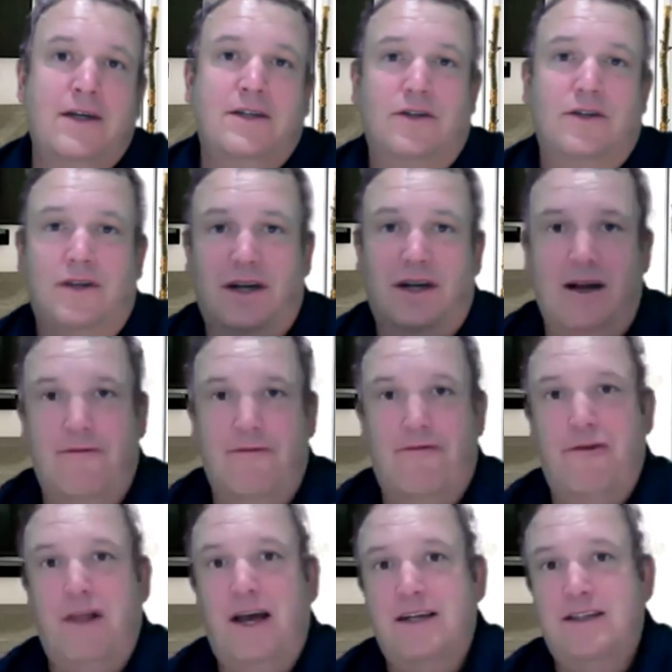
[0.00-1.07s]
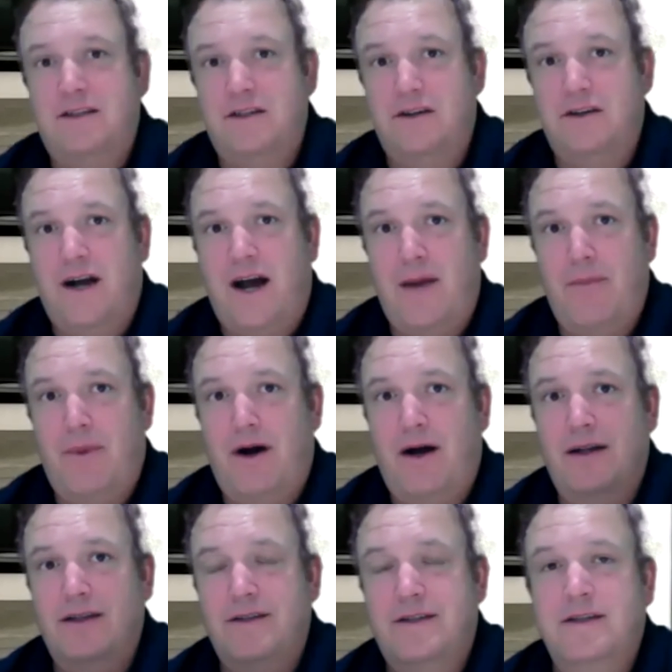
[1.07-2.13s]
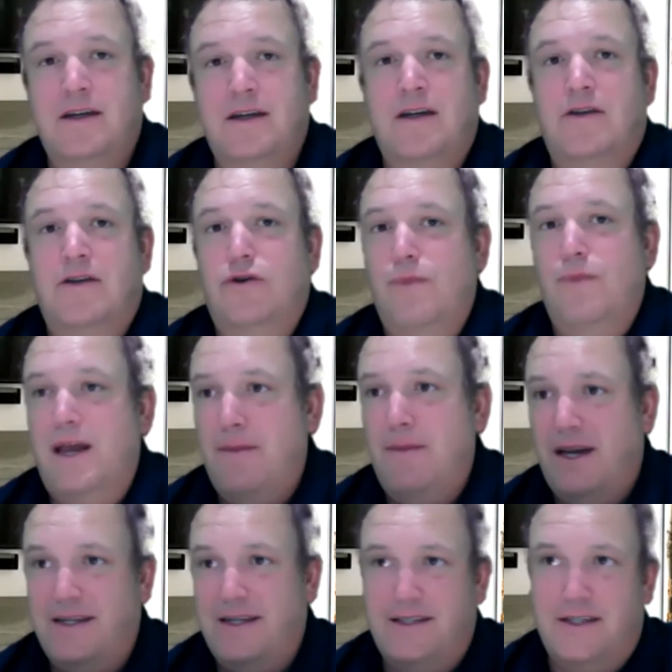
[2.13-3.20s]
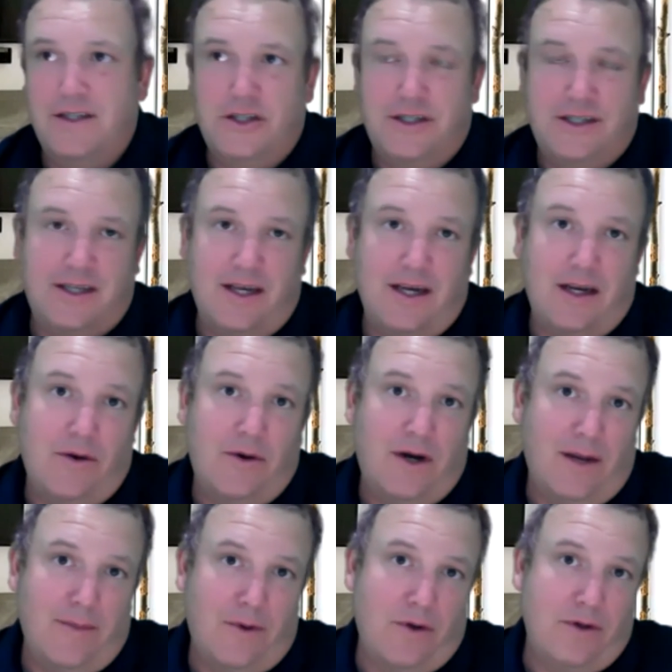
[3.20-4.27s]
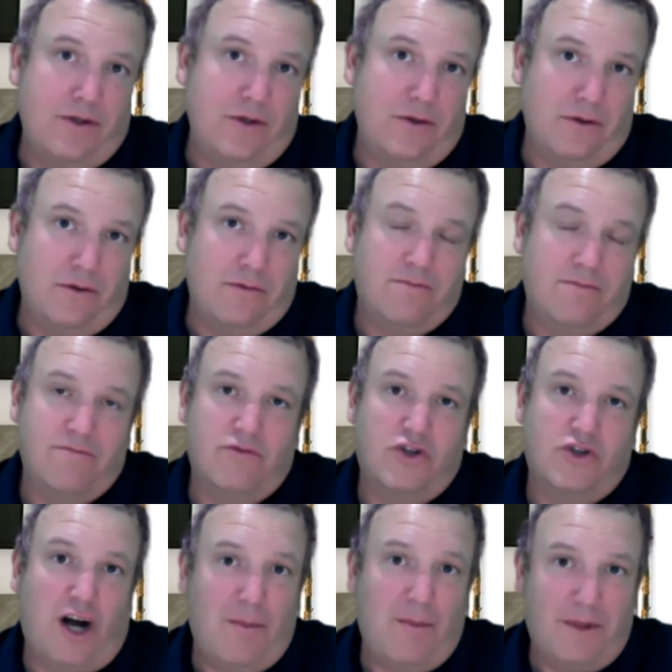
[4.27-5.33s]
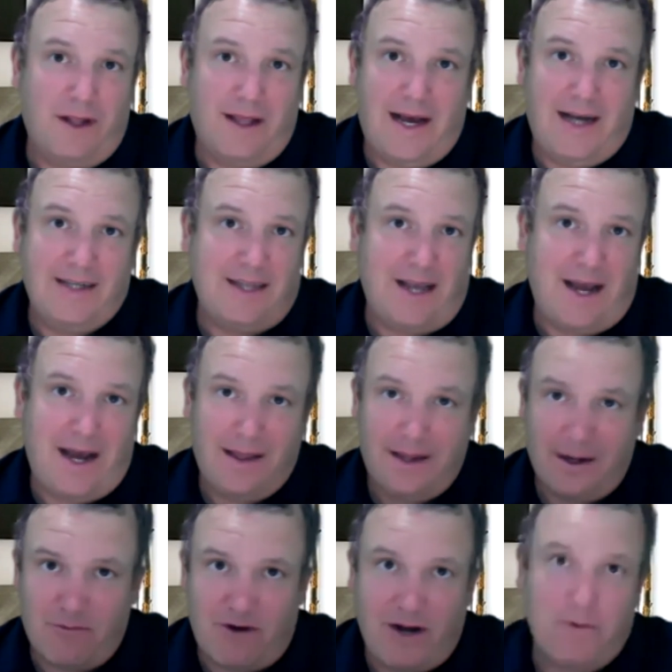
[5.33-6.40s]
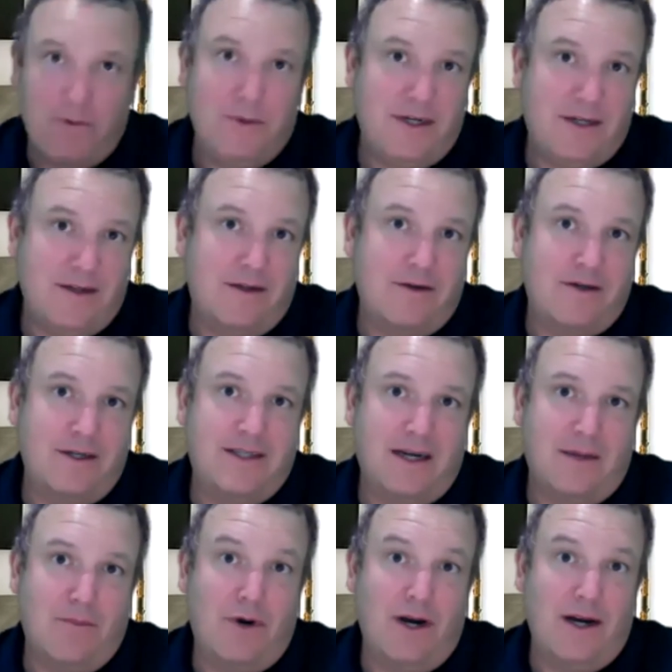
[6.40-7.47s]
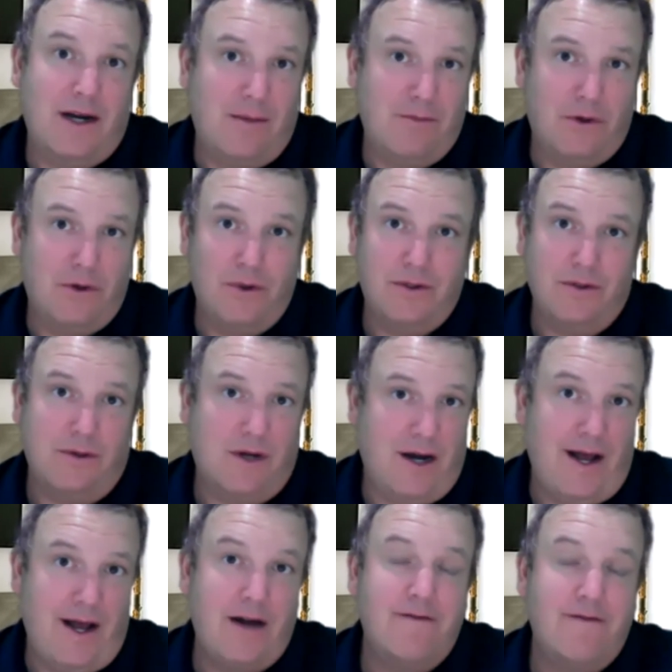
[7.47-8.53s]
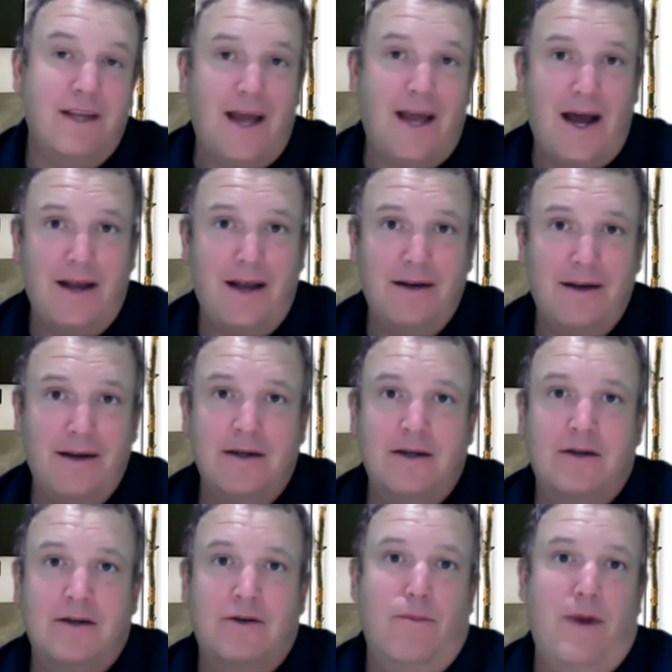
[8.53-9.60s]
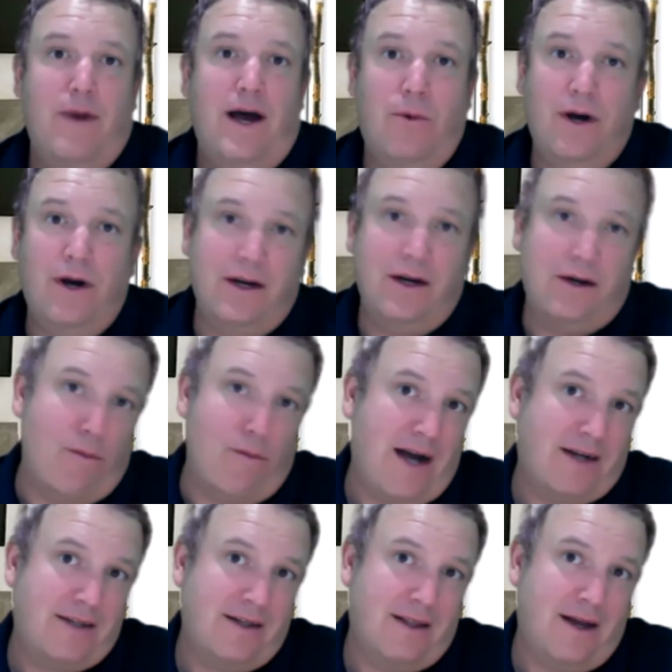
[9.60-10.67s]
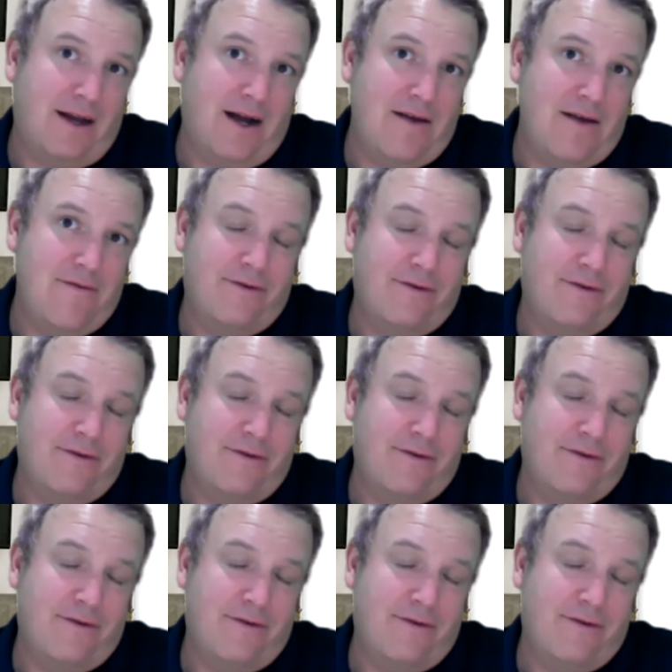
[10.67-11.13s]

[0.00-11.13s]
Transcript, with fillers: So you can kind of flex your ad pods. You may make a decision to say, you know what, I'm going to chop the last ad, like right when we get to the 30 second break, I'm going to cut out of the ad no matter what and go back to live.